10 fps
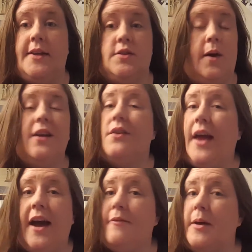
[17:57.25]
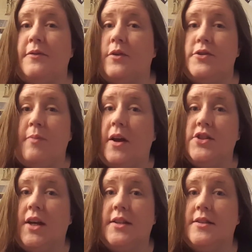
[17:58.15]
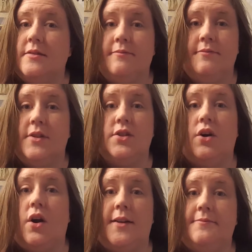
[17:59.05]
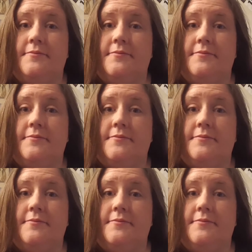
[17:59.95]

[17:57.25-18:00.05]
So I don't have my first projects. It's all gone.